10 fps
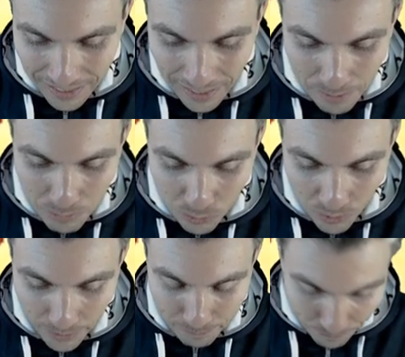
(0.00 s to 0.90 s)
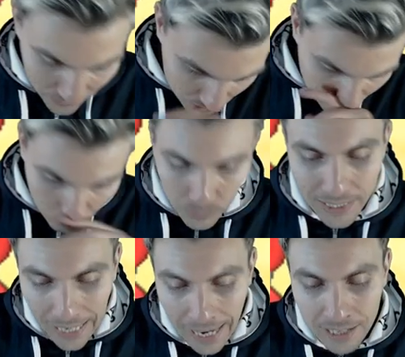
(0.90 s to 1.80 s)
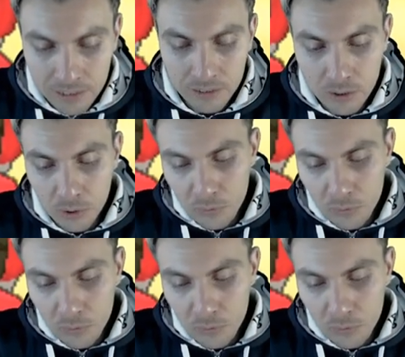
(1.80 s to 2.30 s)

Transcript: Um, alright, so we can go